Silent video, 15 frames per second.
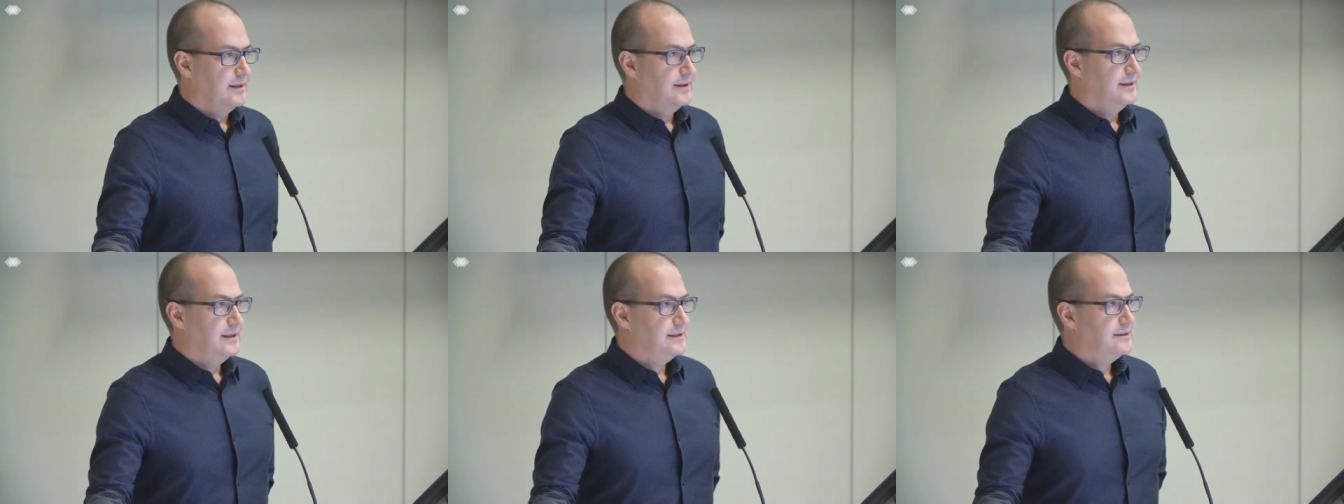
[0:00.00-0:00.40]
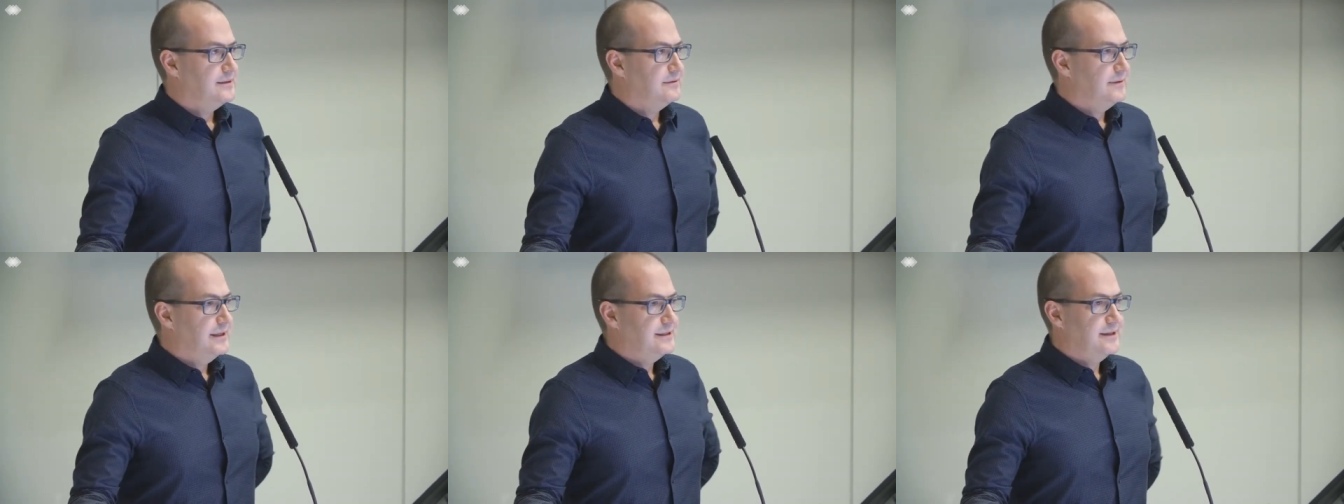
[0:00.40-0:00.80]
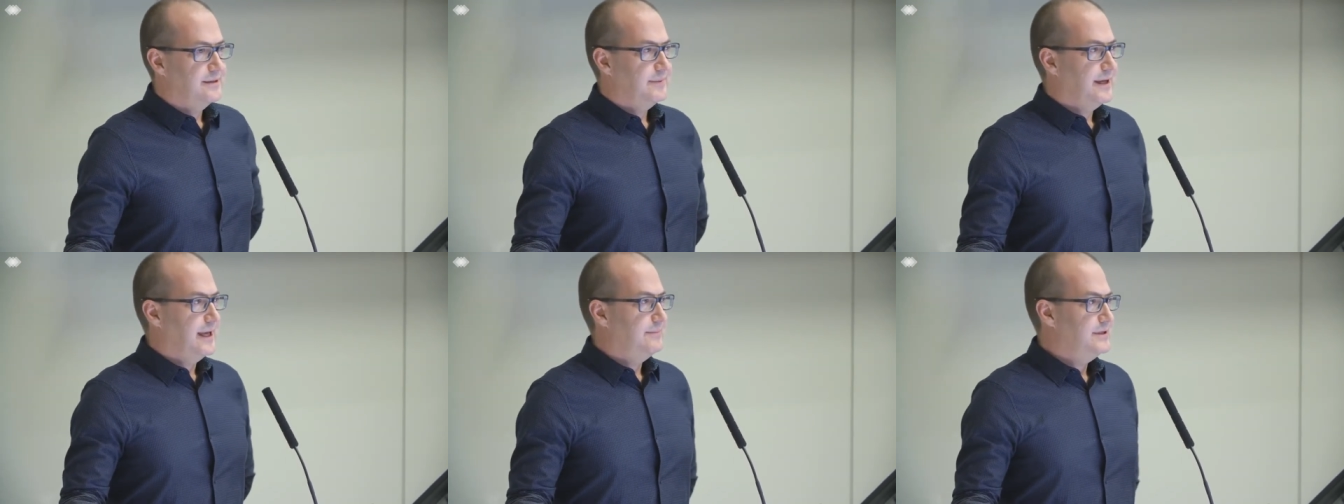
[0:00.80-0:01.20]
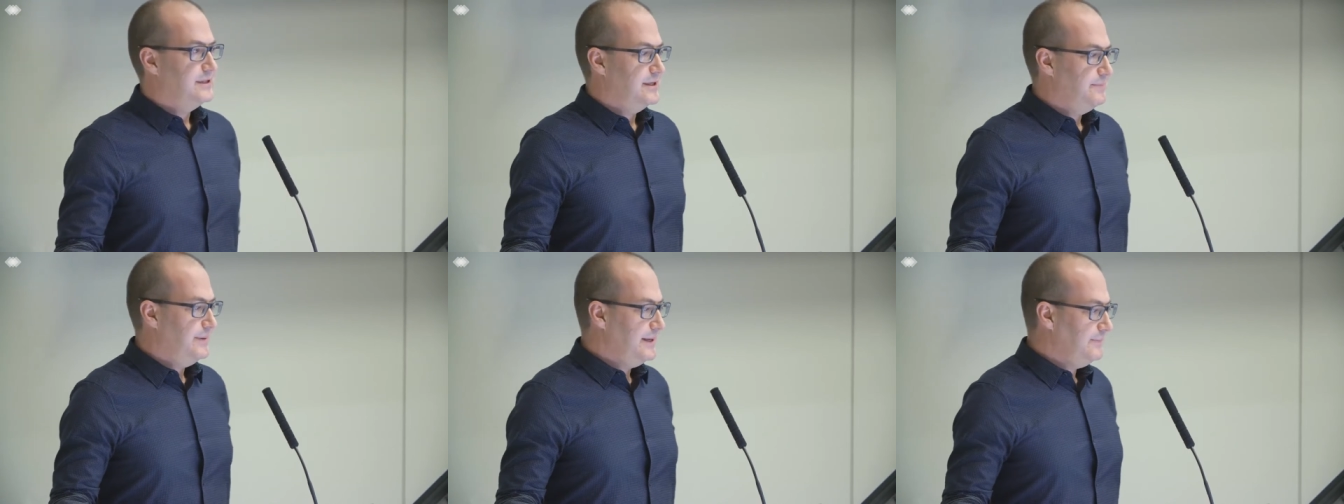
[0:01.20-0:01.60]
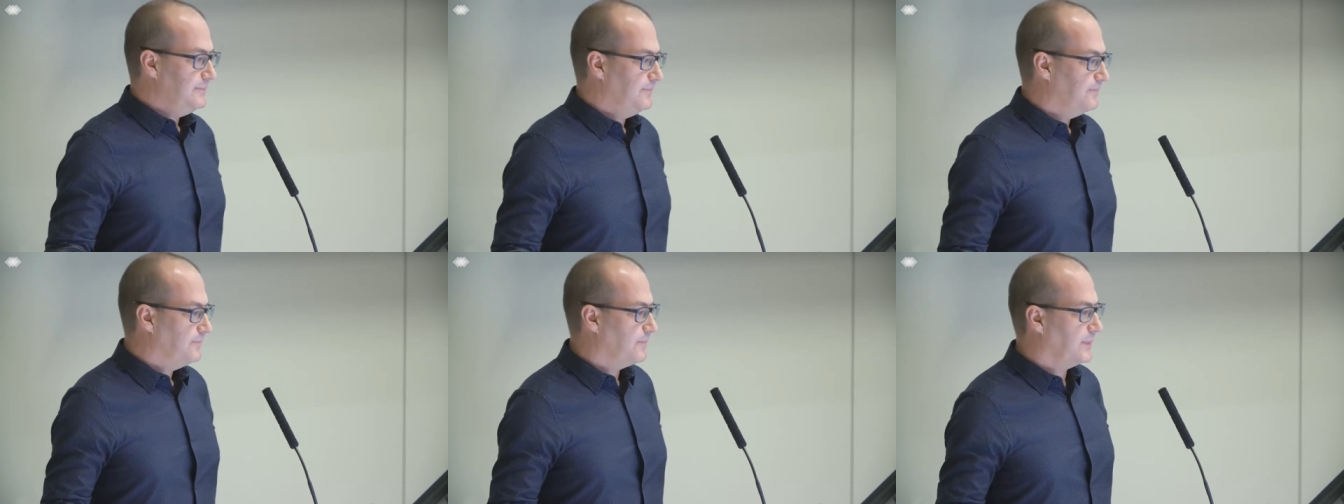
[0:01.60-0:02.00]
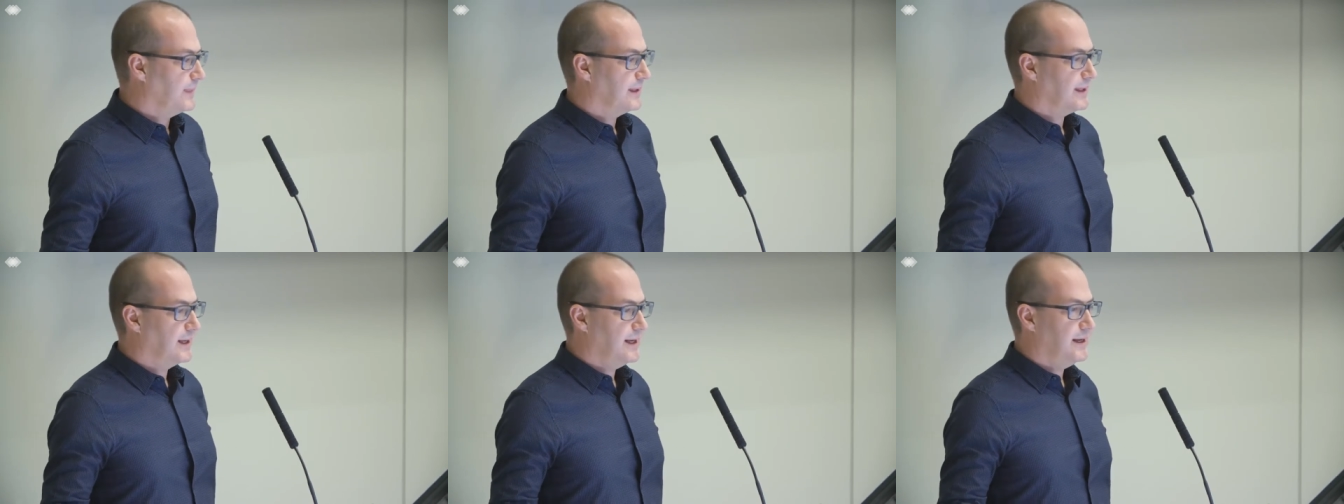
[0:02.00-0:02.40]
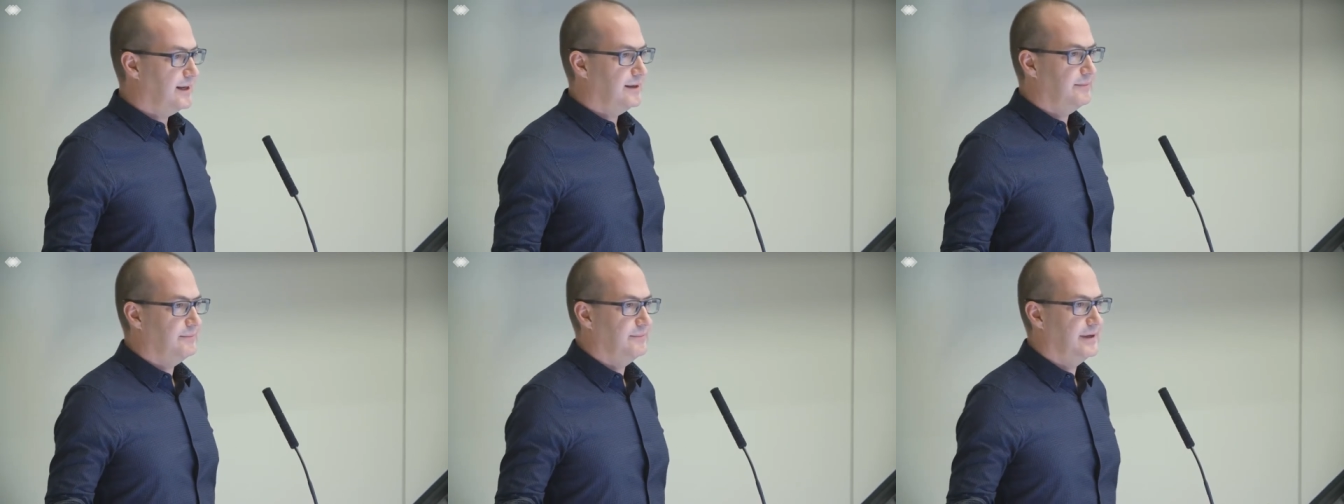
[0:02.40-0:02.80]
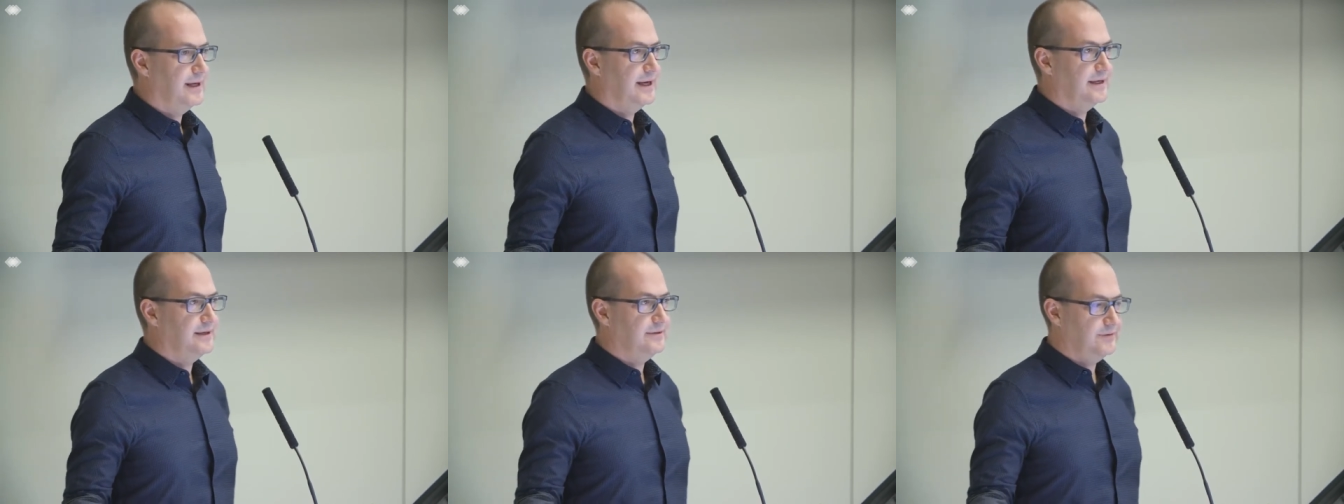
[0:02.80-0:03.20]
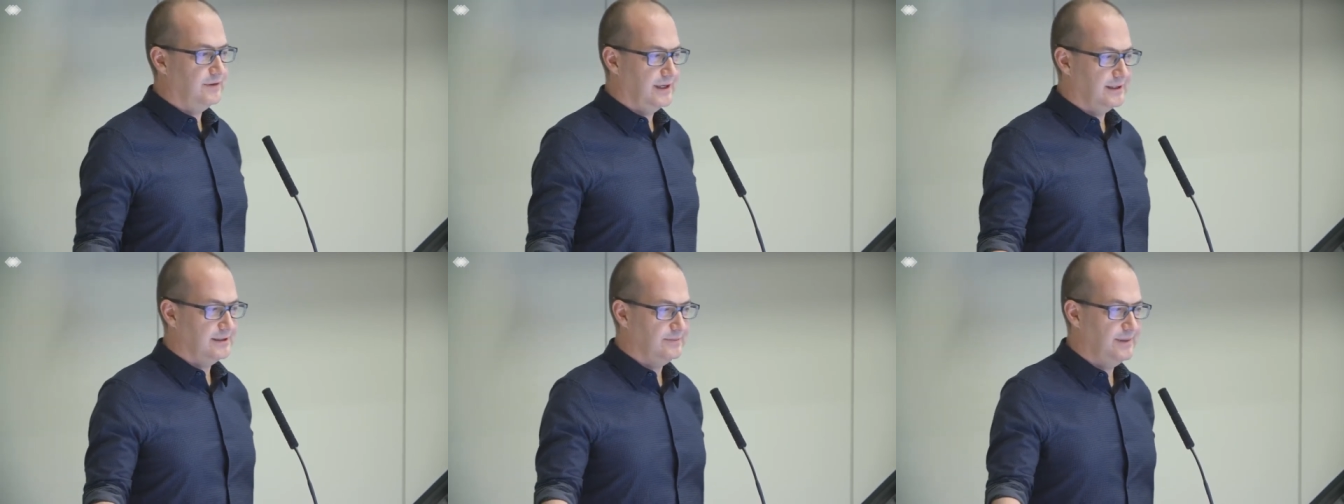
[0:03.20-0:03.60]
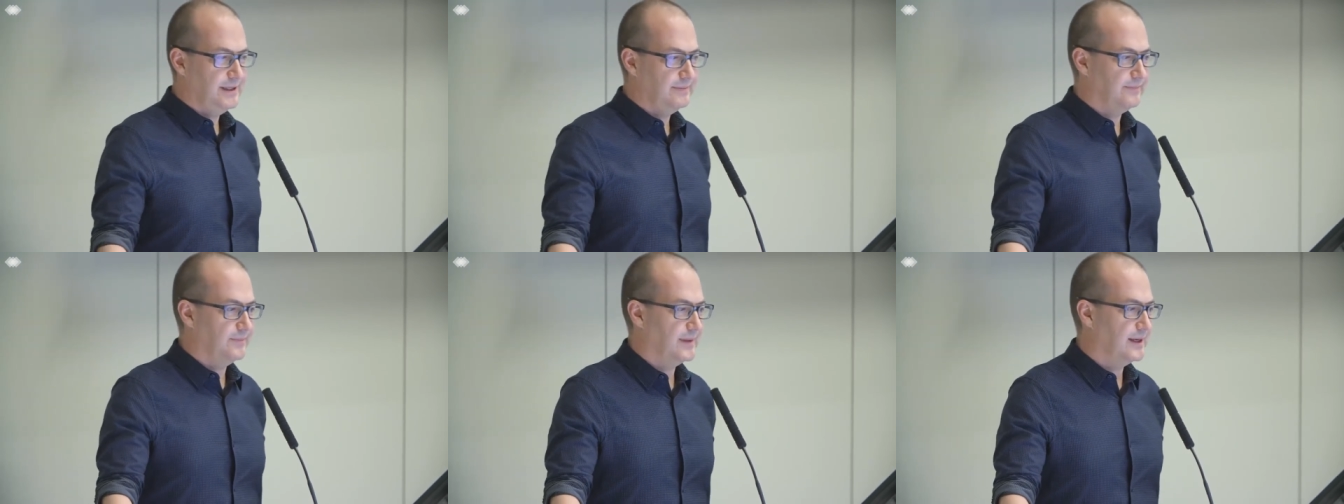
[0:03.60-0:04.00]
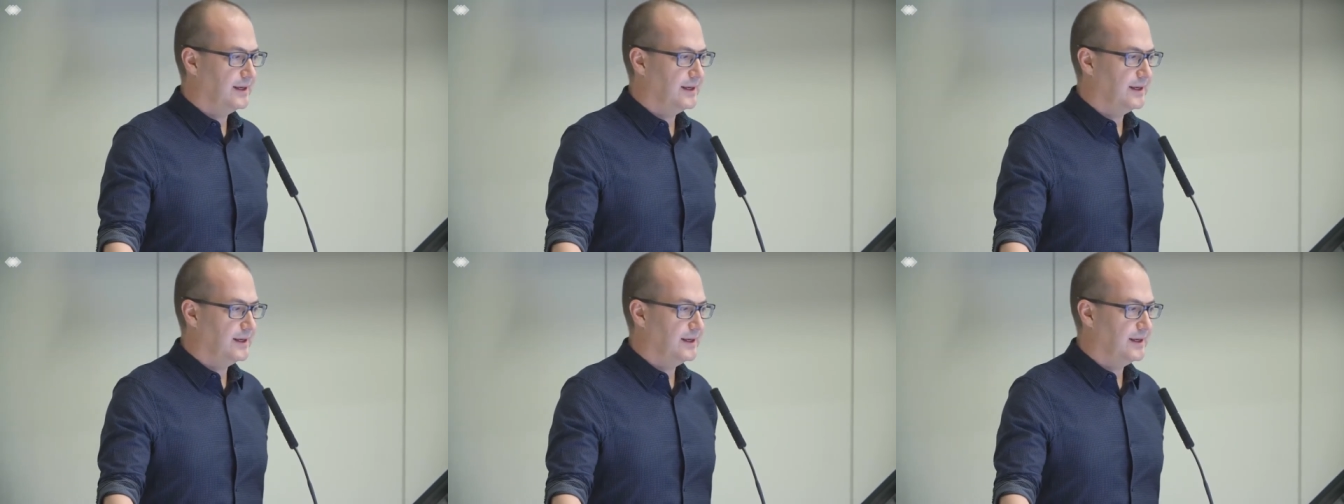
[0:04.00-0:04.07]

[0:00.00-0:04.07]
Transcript: This is the reason I became a GP. Um, and if you ask me,